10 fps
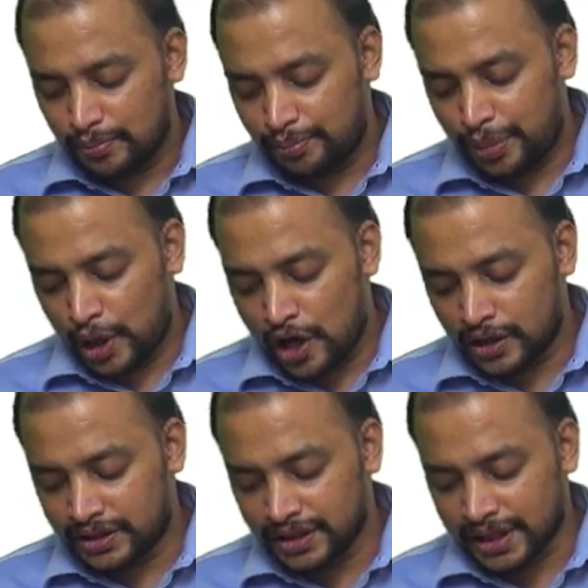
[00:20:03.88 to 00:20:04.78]

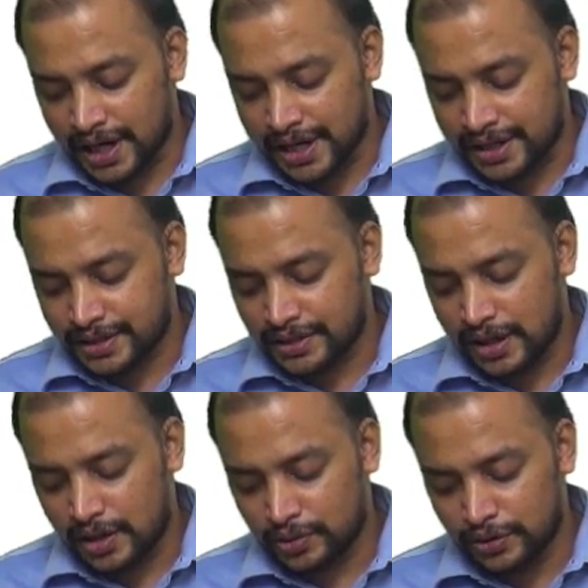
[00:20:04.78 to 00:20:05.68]
blocked credit.
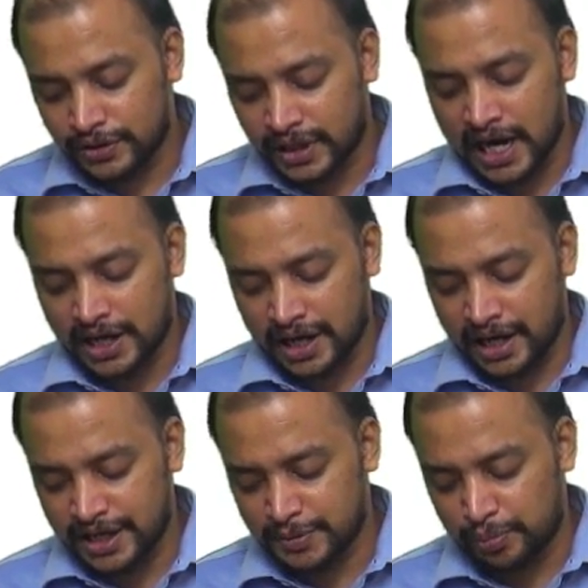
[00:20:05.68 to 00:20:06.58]
Outdoor catering
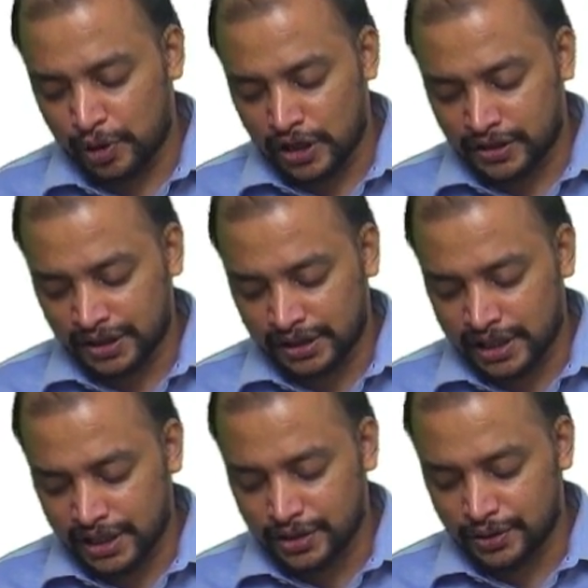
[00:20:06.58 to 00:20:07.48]
is blocked
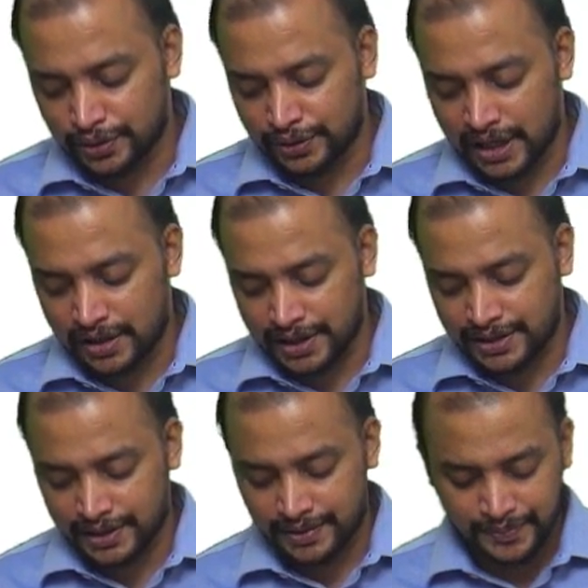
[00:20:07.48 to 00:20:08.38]
credit due to that
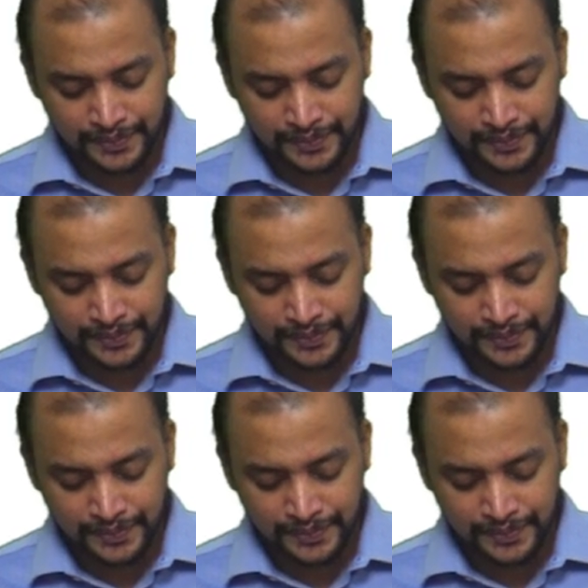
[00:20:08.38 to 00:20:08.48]
reason.